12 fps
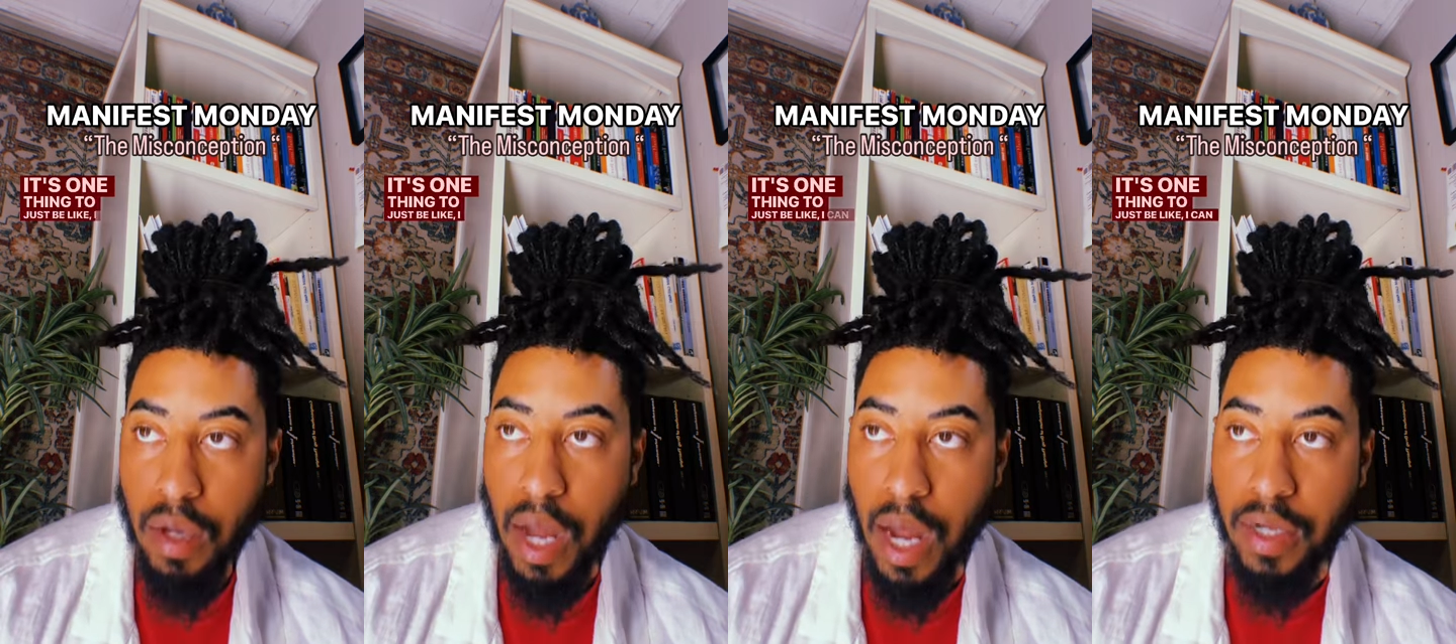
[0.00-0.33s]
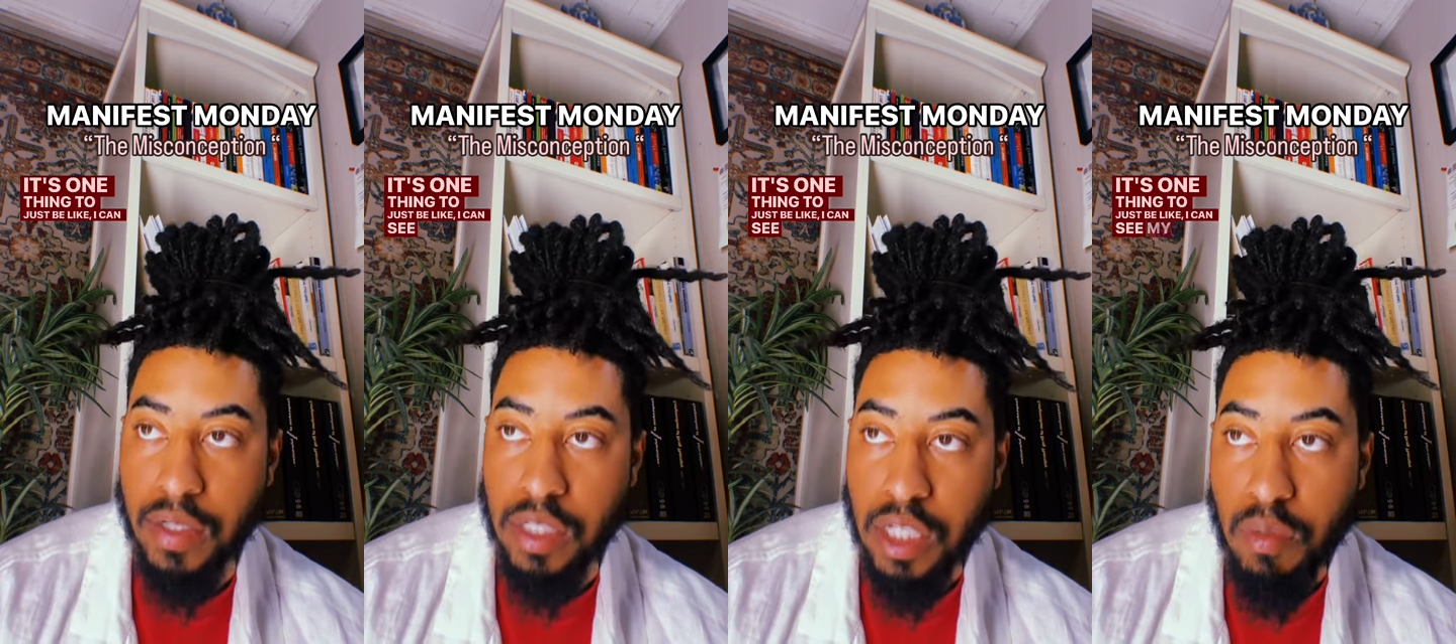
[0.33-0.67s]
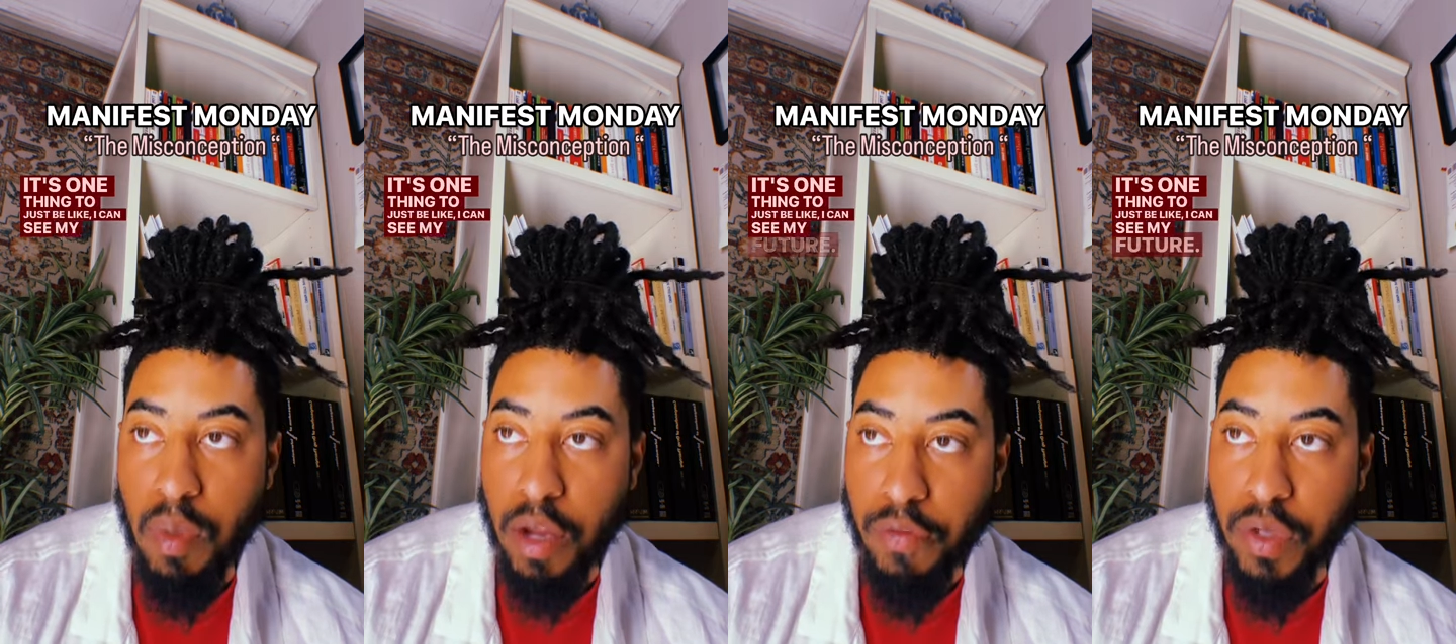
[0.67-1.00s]
I can see
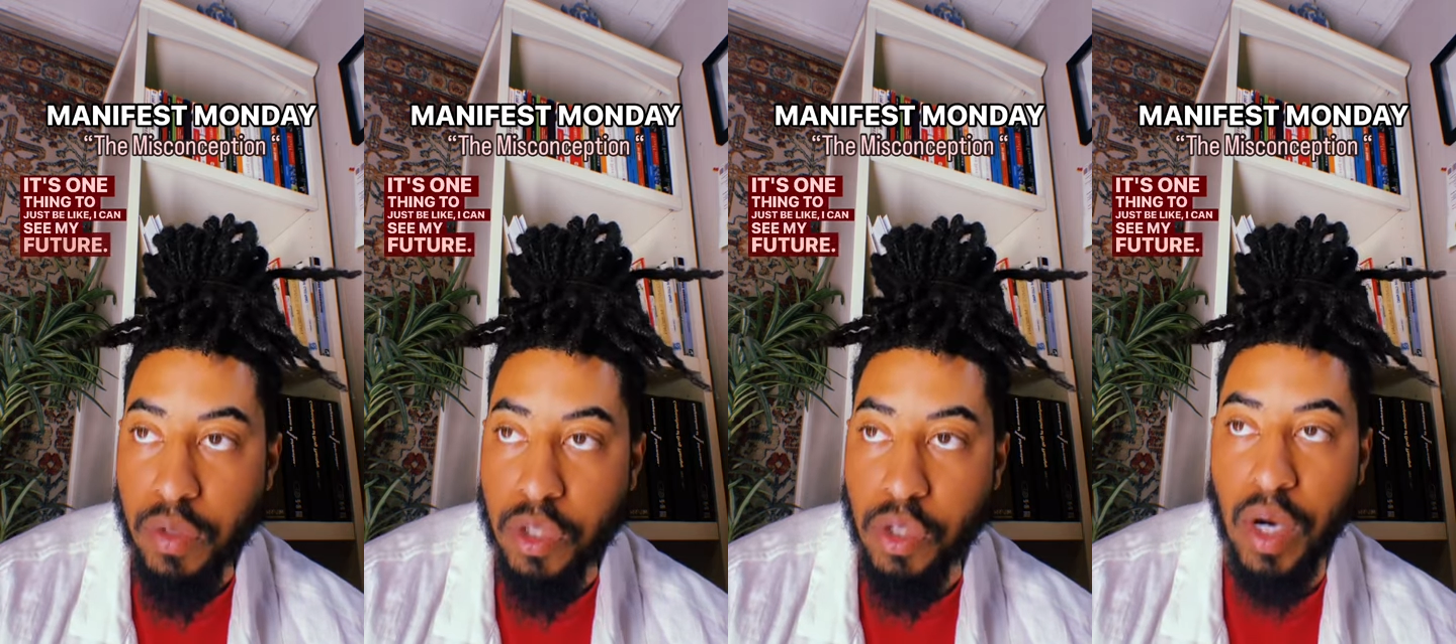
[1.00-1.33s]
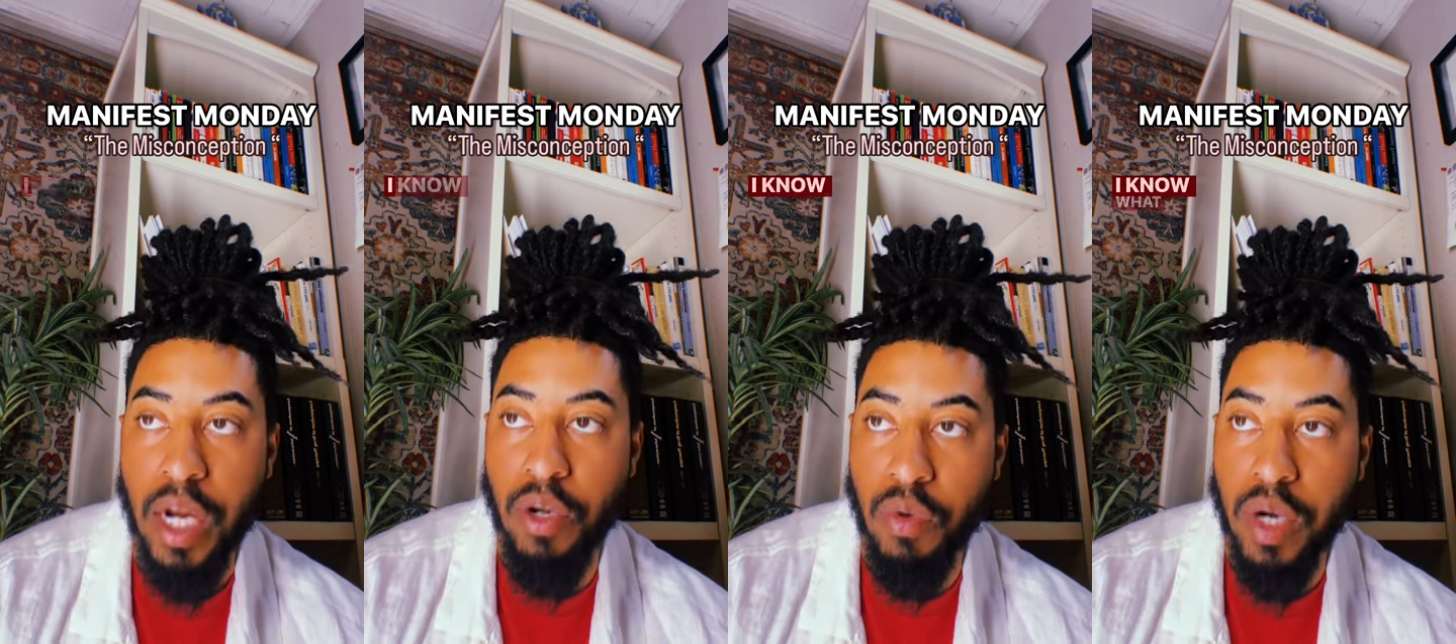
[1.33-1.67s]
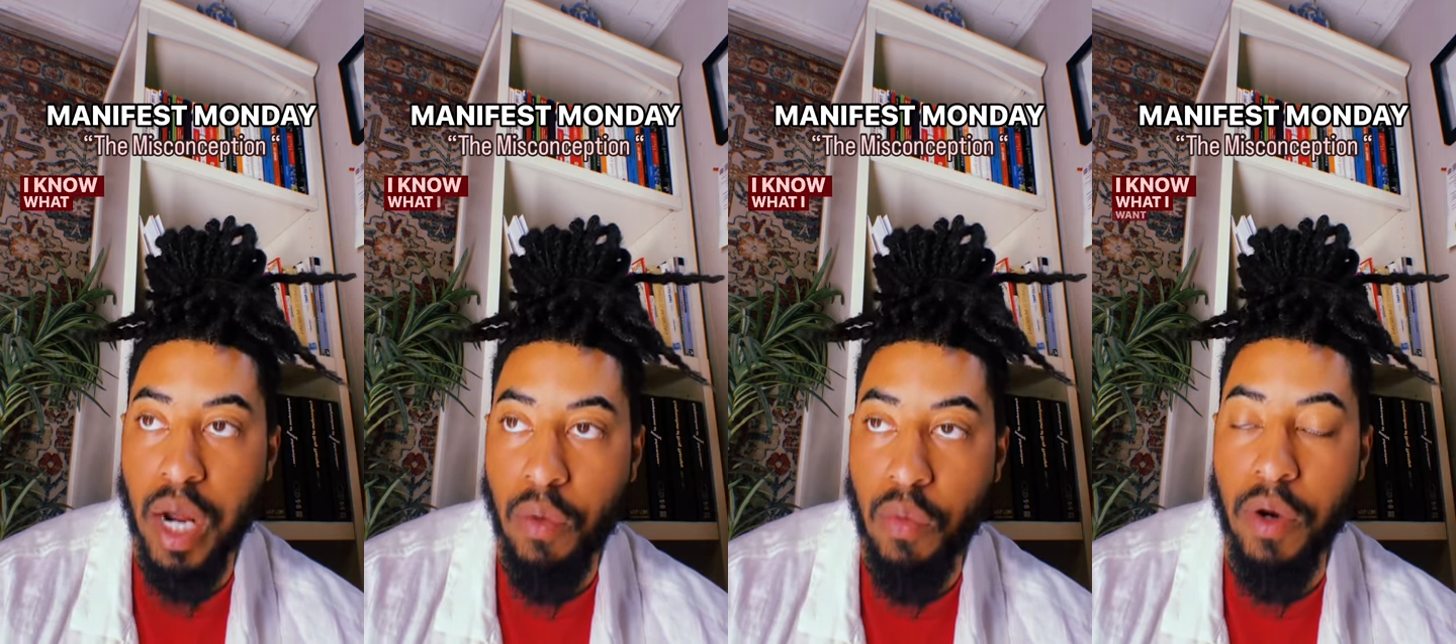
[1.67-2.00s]
my future. I know what
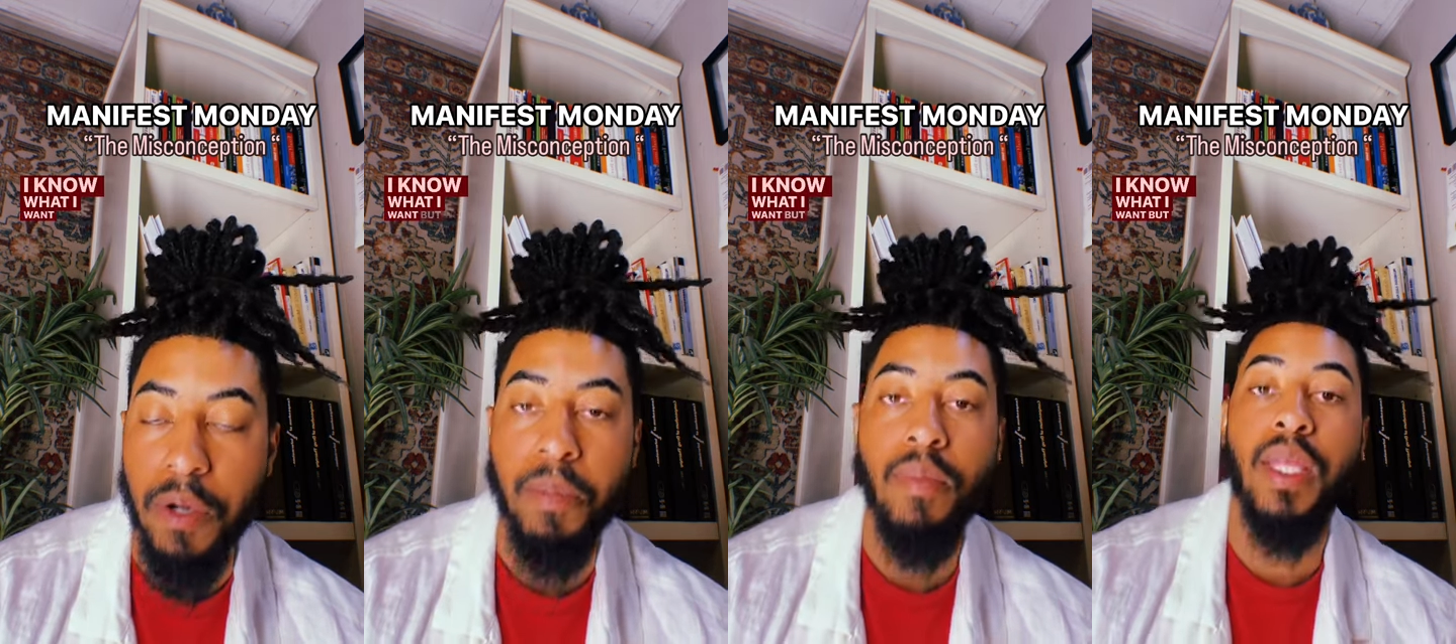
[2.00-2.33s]
I want.